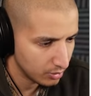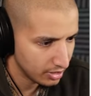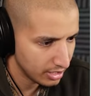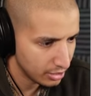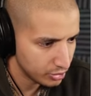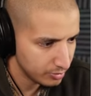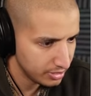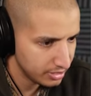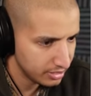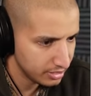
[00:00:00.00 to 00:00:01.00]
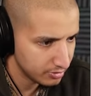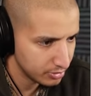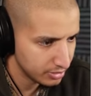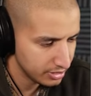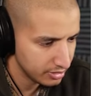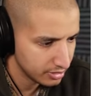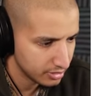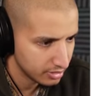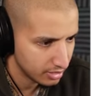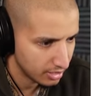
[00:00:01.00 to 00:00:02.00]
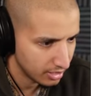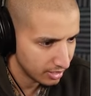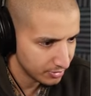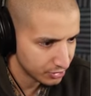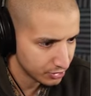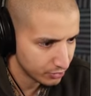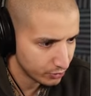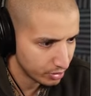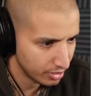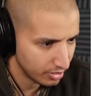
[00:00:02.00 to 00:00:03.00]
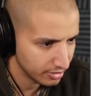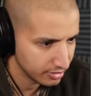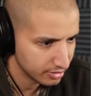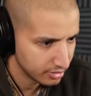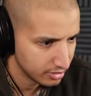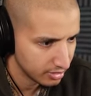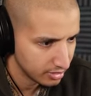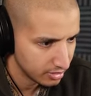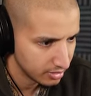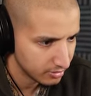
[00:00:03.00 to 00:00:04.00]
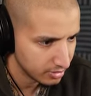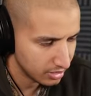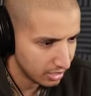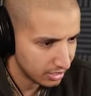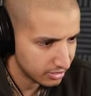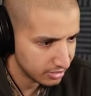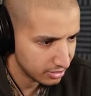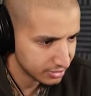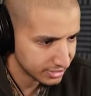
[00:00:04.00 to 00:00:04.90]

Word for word: we allowed to be in here, Birdie? I'm not sure if we are. I don't know, man. I know, it looks